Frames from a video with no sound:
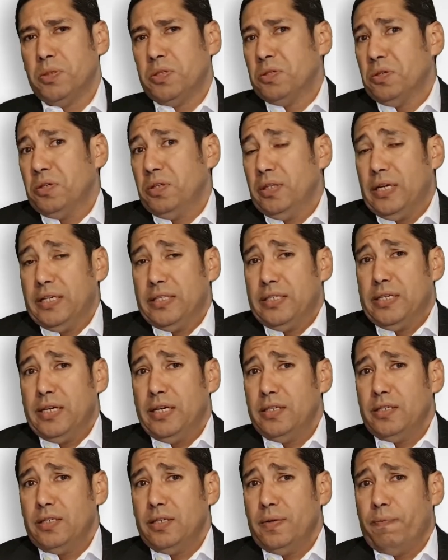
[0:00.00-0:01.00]
So in that
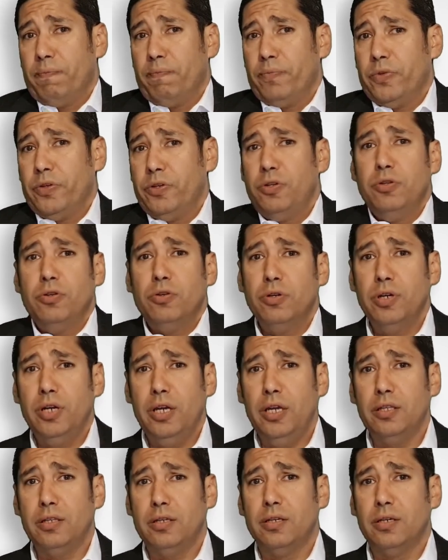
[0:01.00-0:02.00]
sense, you don't
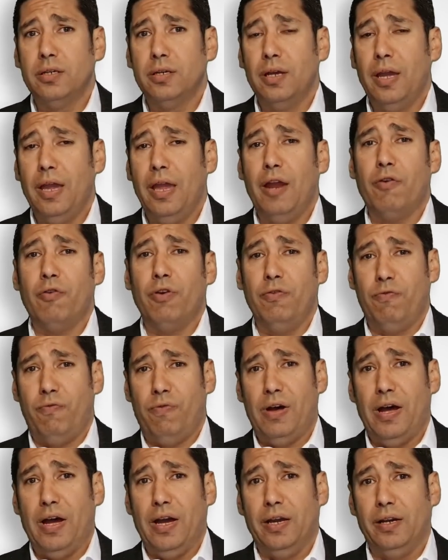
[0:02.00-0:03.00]
need a
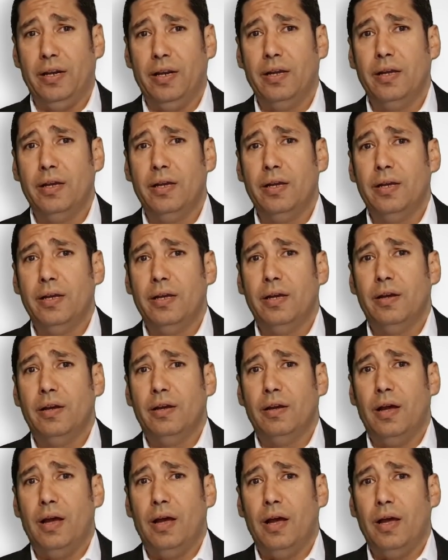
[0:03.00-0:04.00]
refined
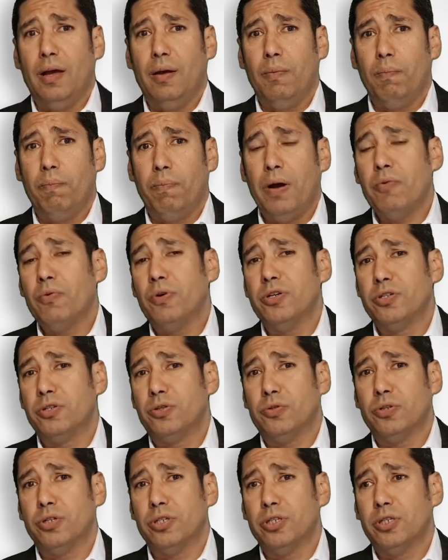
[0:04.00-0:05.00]
power
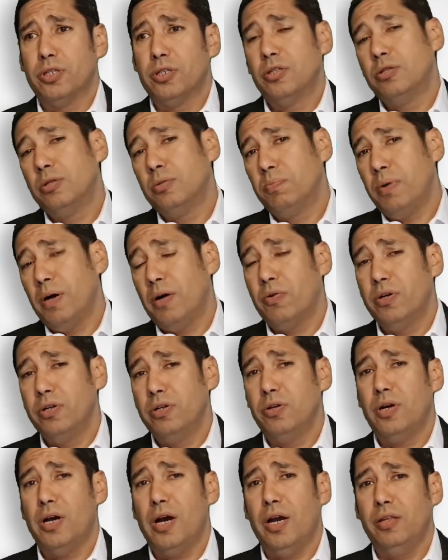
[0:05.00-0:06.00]
source to power
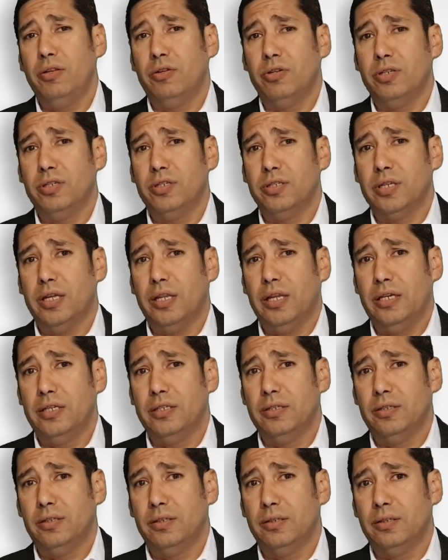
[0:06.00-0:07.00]
your hydro
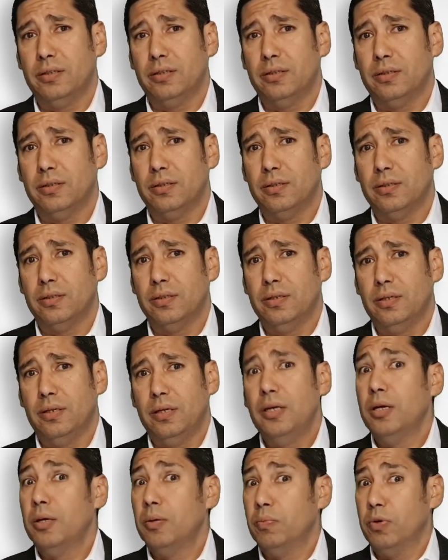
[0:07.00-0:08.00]
installation.
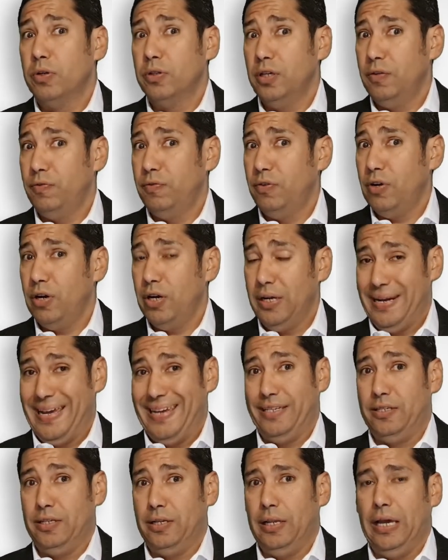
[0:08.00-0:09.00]
But if you are in
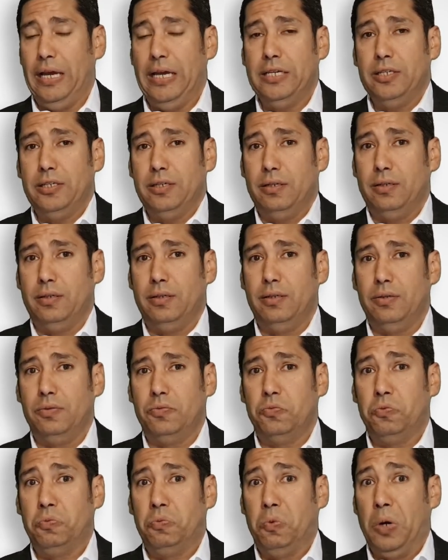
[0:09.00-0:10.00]
isolation,
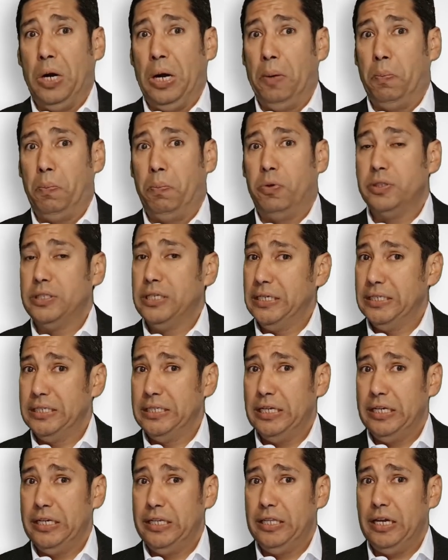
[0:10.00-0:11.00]
where
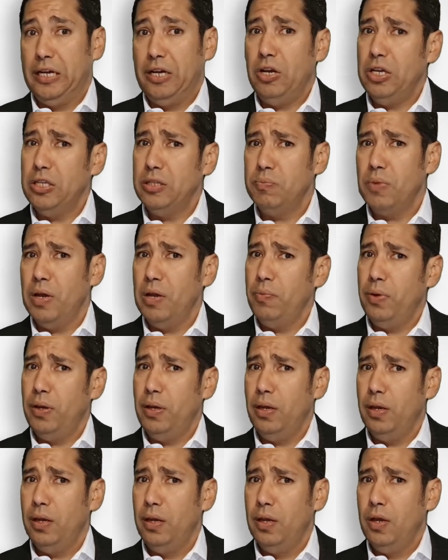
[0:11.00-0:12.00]
potentially the grid might
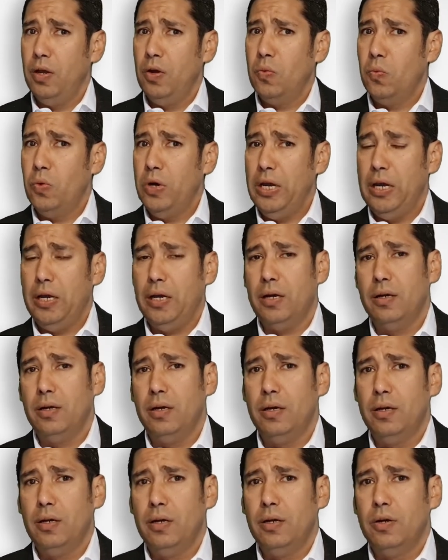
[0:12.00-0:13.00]
be weak,
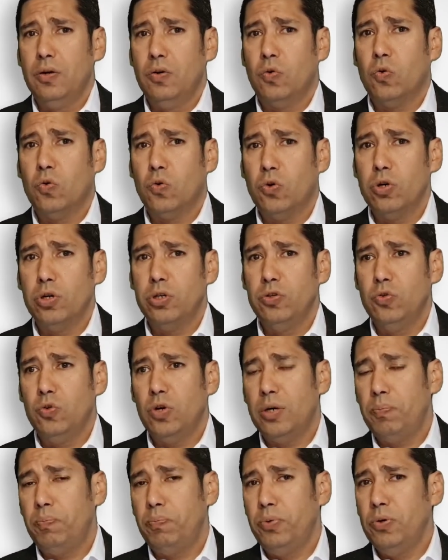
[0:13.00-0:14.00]
or
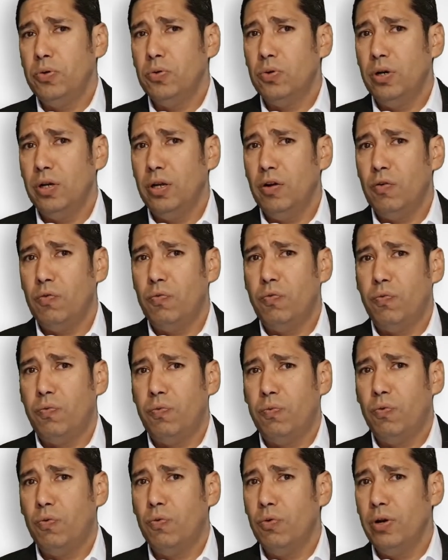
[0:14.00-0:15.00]
you are purely or
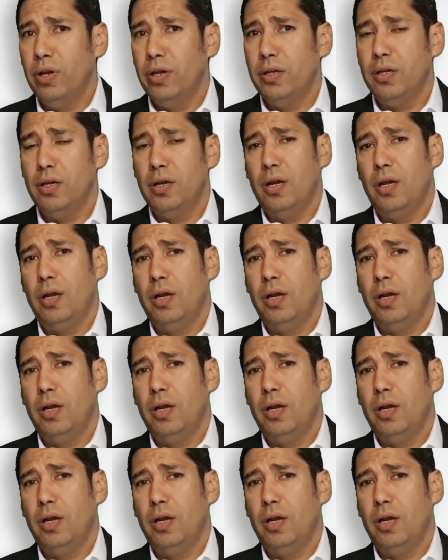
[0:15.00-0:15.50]
fully